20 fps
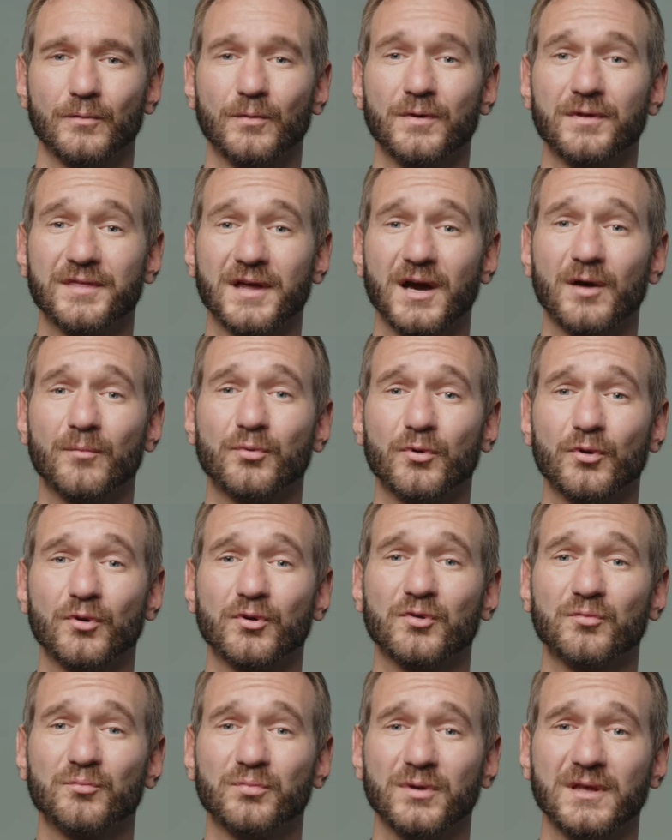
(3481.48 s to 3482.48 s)
without
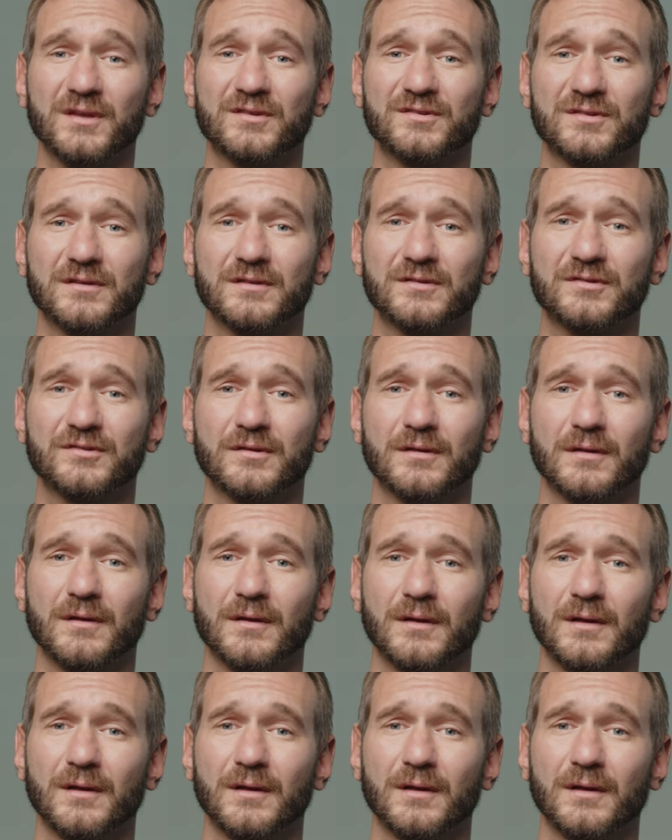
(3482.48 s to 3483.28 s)
broken pieces